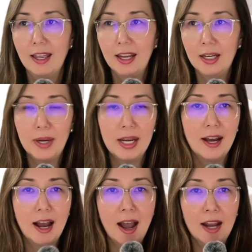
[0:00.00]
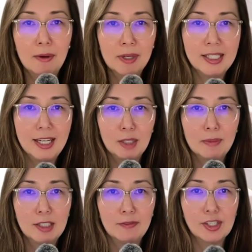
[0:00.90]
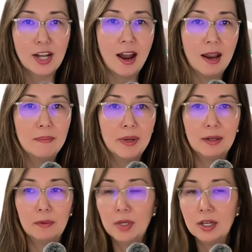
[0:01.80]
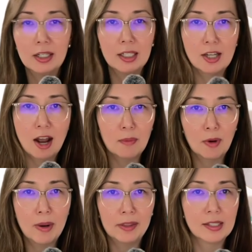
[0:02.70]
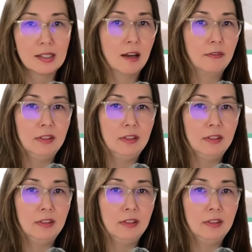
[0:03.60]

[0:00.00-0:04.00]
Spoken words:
Anyway, I don't want to take too much of your time, but we are going to talk more about this stuff.